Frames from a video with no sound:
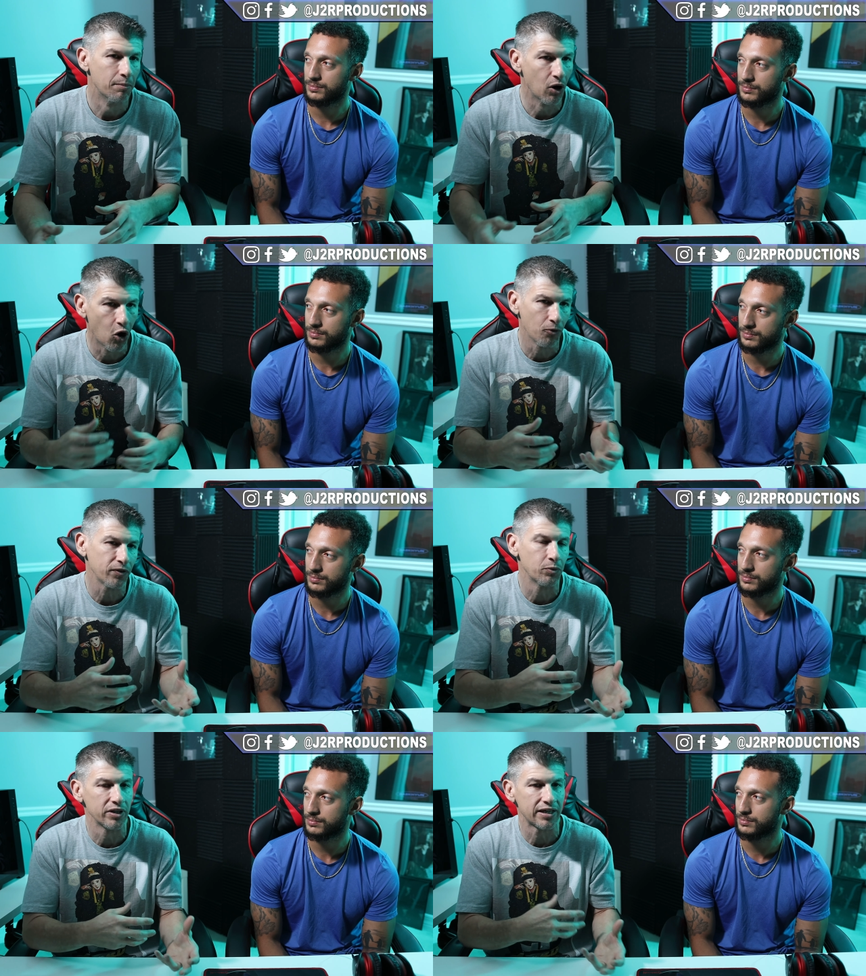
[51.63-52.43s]
Speaker 1: but hopefully
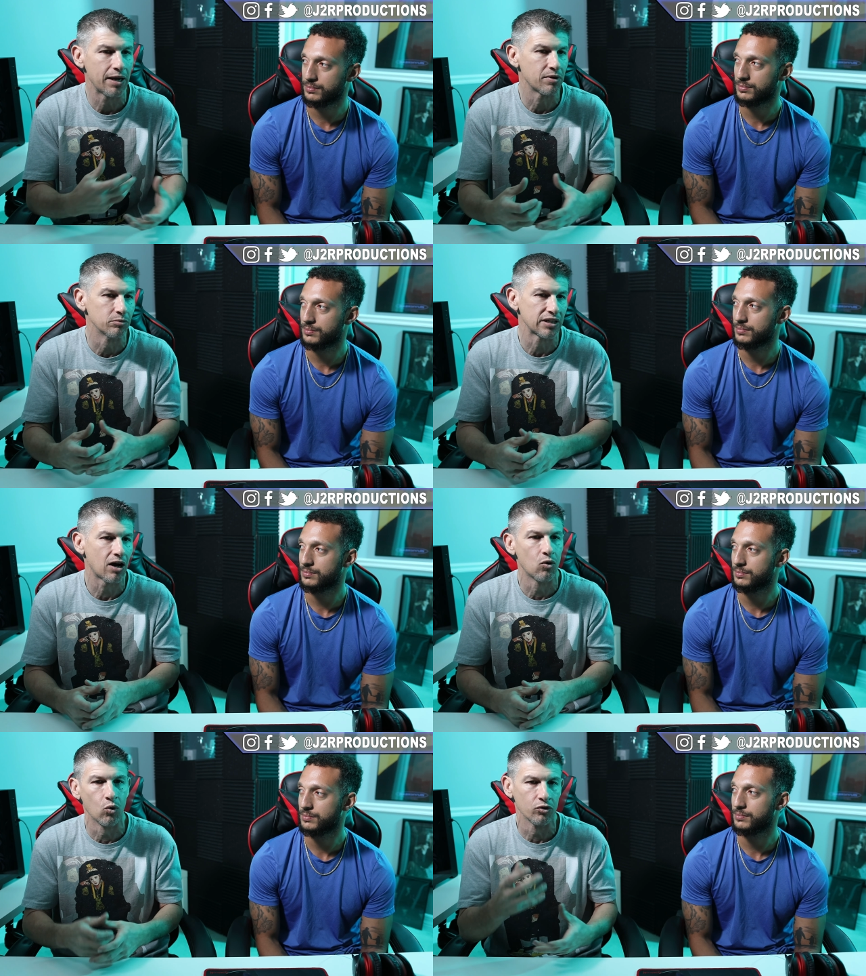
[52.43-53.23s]
when the game comes
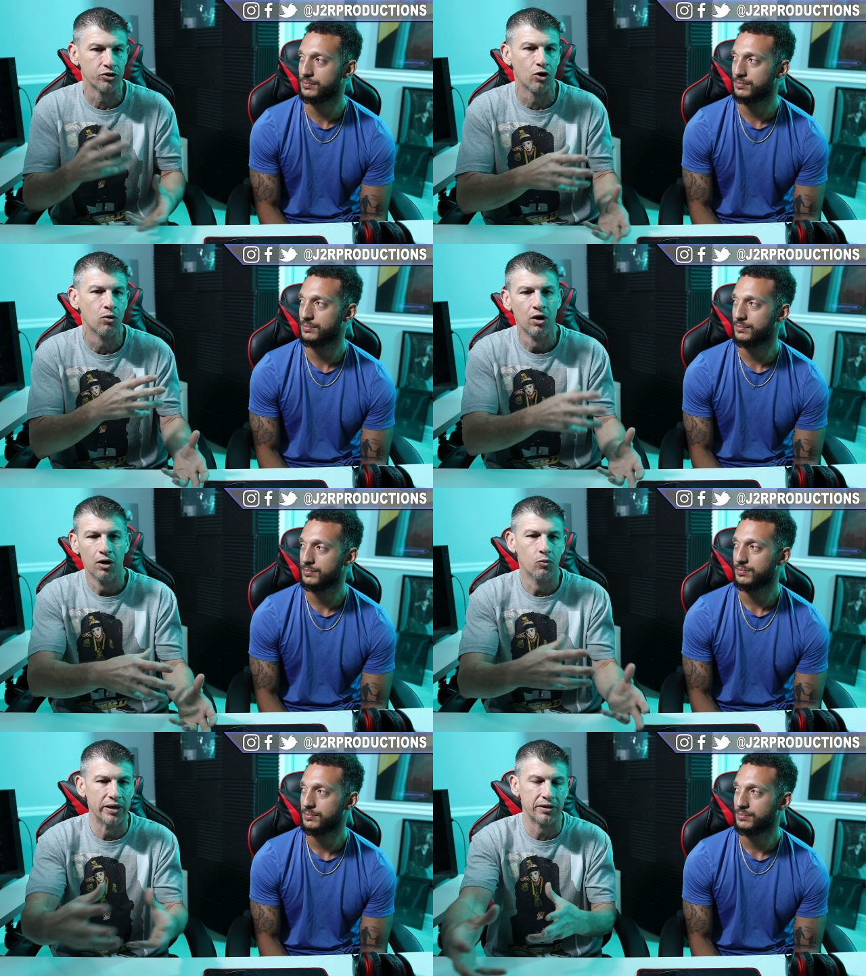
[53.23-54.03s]
out or, you know,
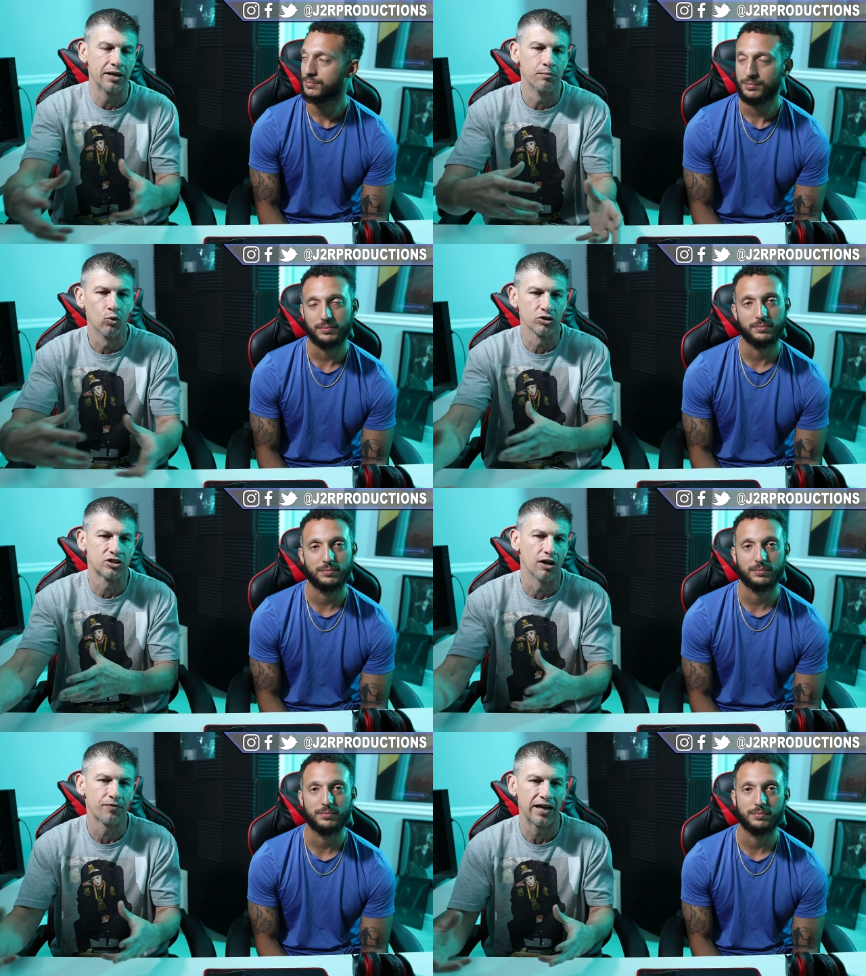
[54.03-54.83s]
we get more
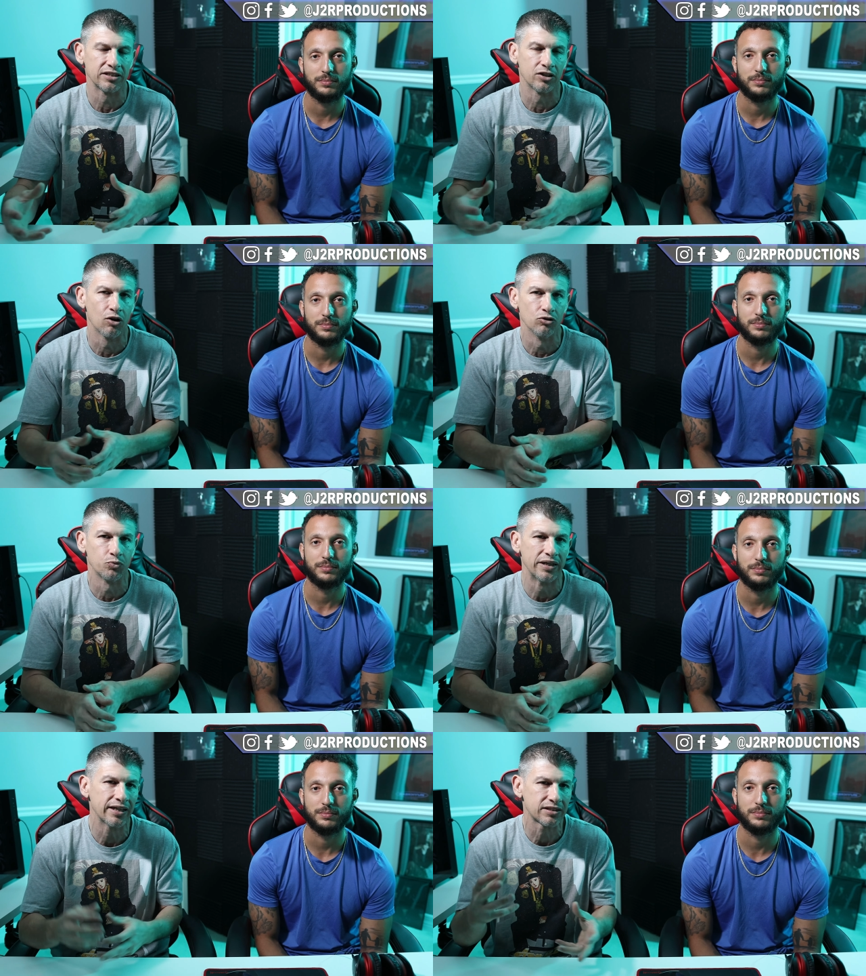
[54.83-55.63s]
stuff as it goes,
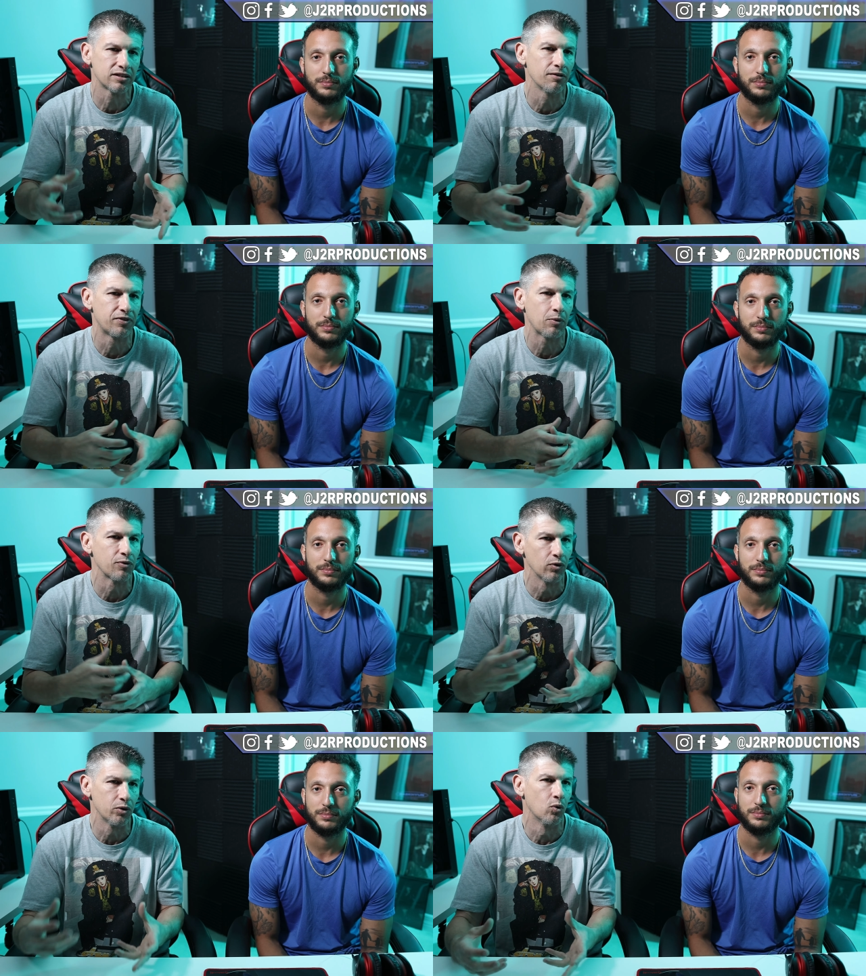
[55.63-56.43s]
we get stuff that we
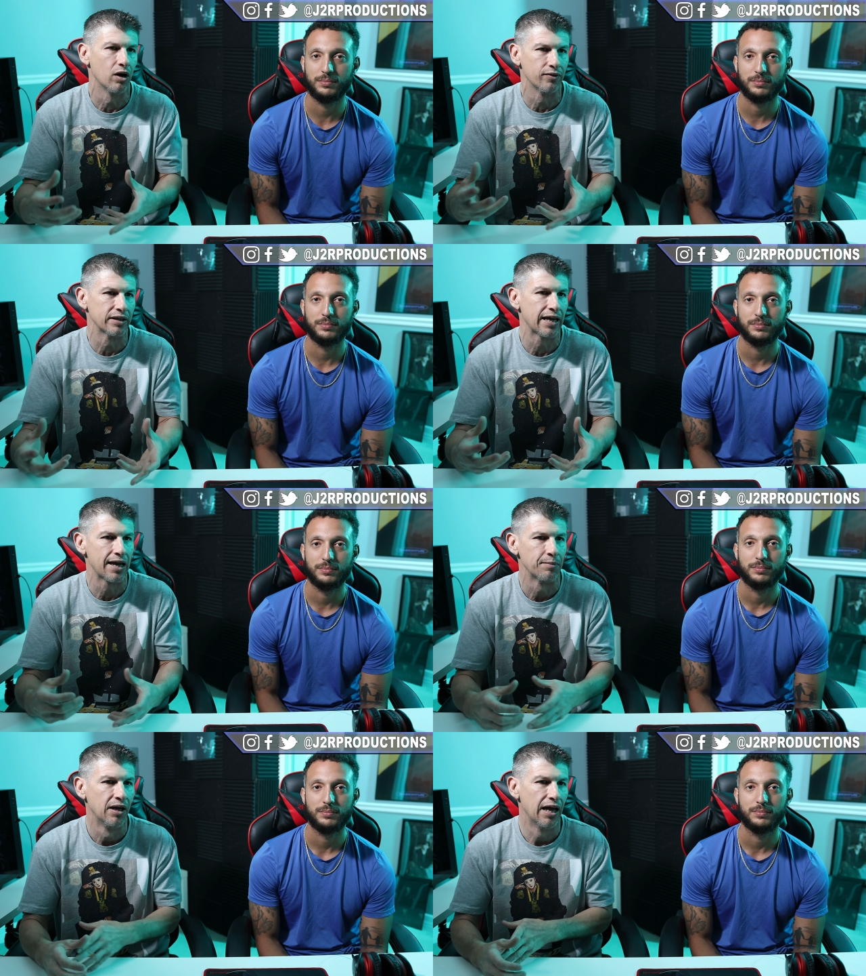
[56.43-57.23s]
really want in the
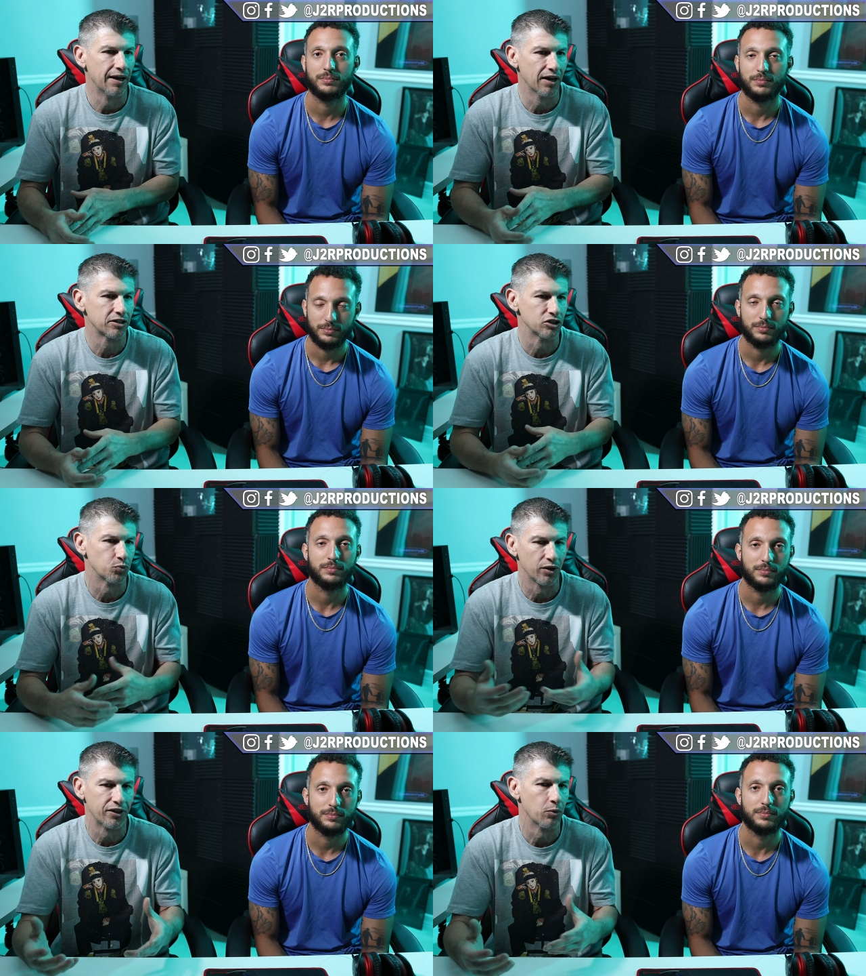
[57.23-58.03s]
game and not just
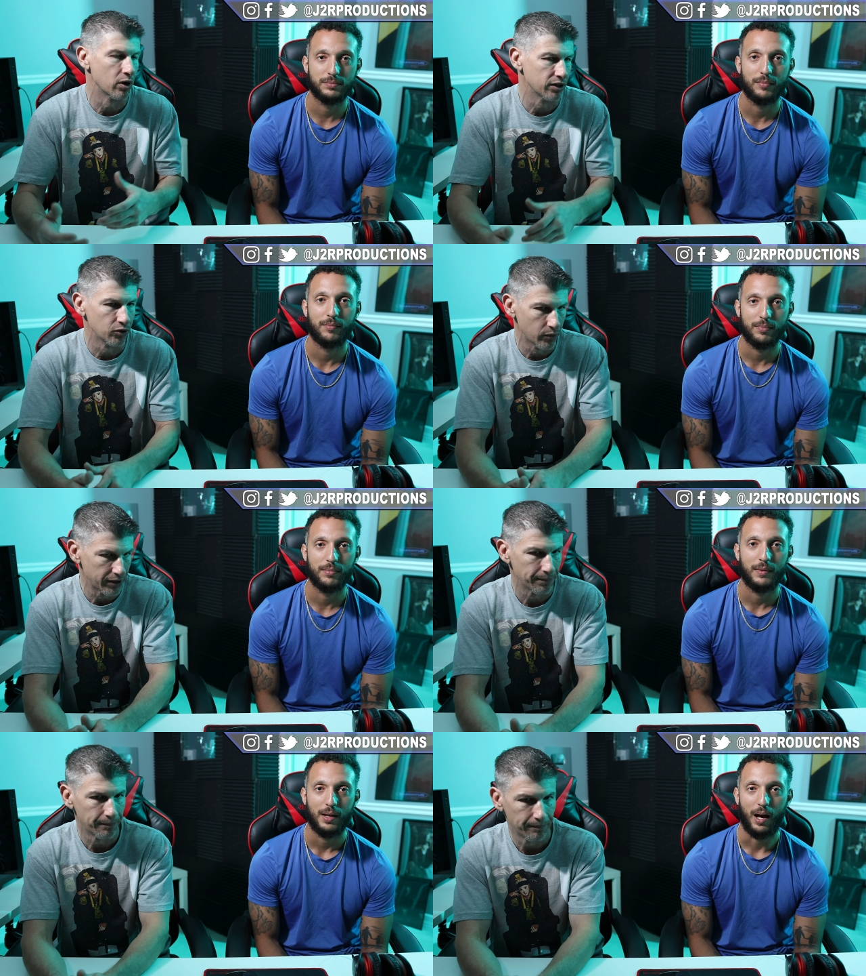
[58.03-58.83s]
what they want to do with
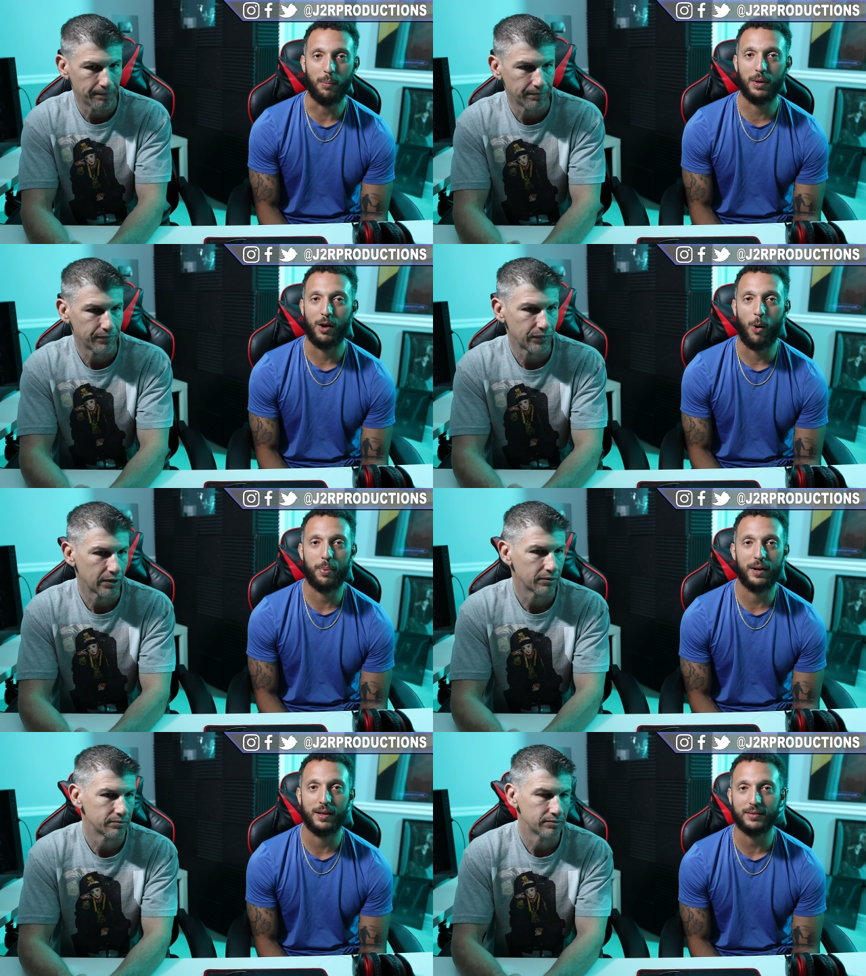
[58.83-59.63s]
it.
Speaker 2: I'm really
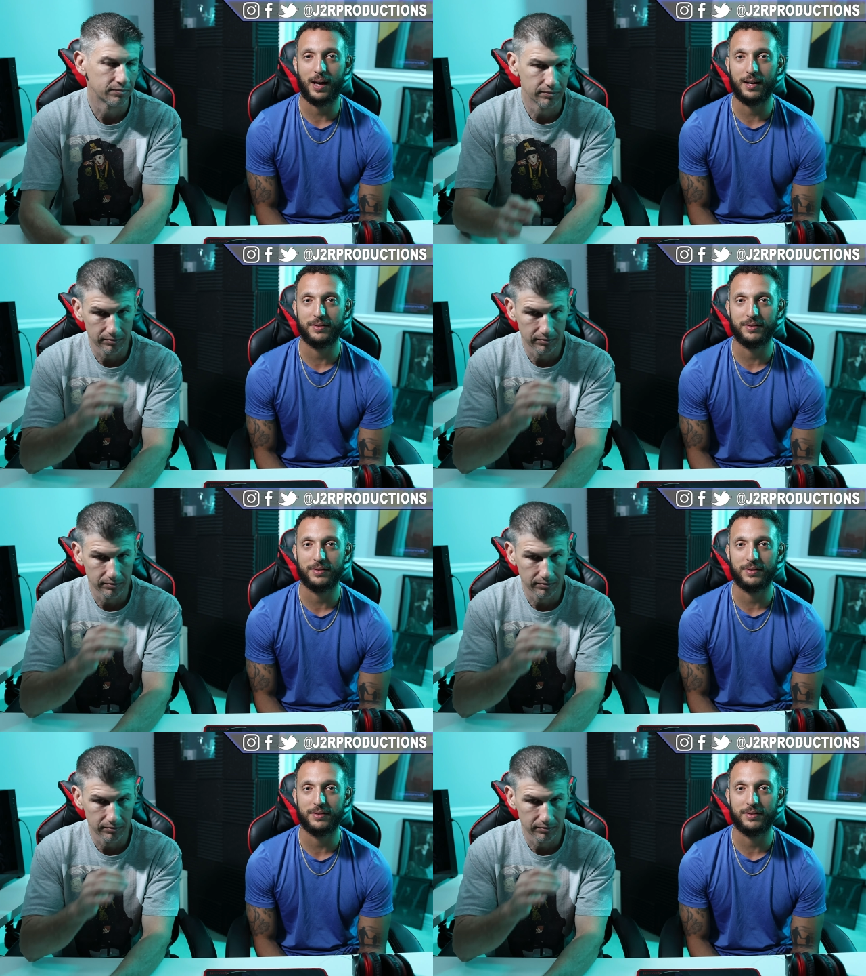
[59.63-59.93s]
hoping it's kind